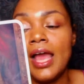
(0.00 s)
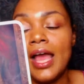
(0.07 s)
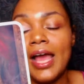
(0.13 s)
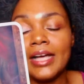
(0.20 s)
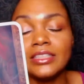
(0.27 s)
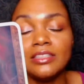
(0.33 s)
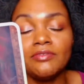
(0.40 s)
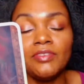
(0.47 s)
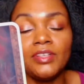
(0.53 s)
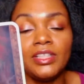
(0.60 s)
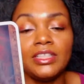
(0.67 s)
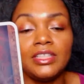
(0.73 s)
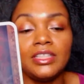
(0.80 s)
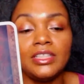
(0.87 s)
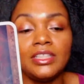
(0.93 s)

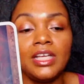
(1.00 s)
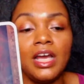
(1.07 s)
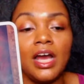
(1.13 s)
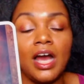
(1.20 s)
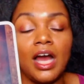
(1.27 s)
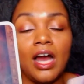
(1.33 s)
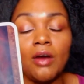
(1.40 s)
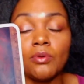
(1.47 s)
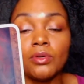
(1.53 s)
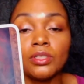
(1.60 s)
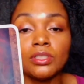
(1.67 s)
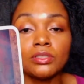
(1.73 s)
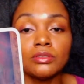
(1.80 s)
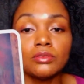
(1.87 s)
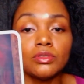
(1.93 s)
activating
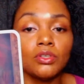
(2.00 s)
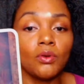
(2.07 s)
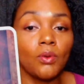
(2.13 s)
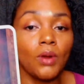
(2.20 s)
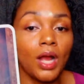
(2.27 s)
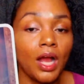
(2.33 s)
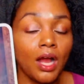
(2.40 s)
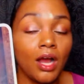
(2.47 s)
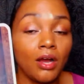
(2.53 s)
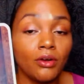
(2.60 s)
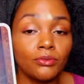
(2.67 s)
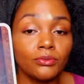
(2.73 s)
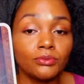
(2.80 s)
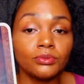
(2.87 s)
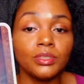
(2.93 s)
our
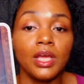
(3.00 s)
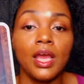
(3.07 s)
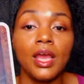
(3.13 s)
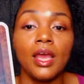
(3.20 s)
crown